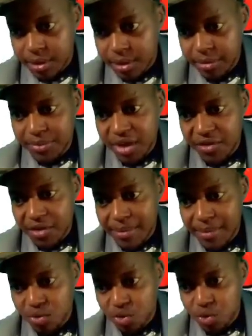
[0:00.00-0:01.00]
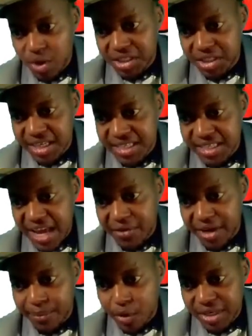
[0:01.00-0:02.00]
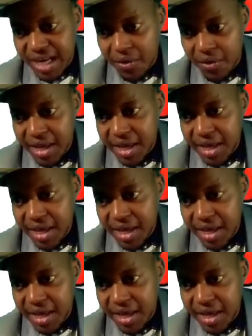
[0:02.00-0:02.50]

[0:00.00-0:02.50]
Big up to everybody who's watching us live right about now.